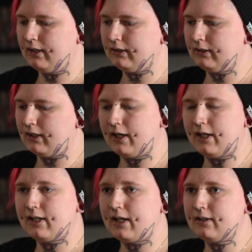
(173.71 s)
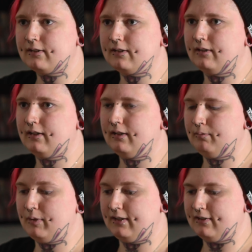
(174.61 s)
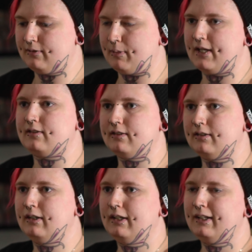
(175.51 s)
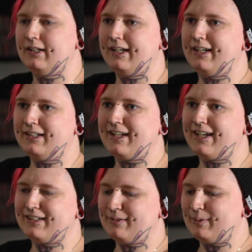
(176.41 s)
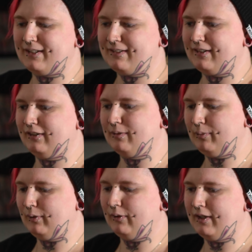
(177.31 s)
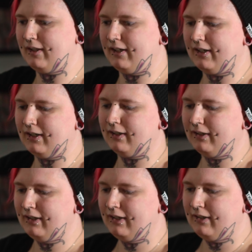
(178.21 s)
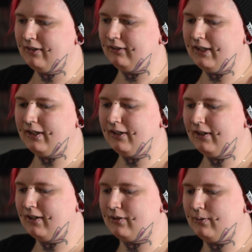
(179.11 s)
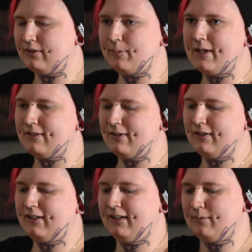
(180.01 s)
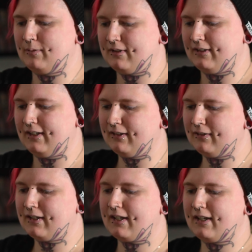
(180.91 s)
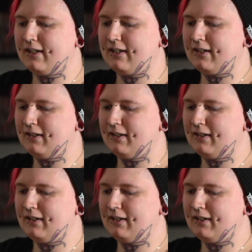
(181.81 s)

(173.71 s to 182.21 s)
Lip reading: cunning decks, the big space decks, because they'll deploy their leader onto a space unit, and I'm just like, okay,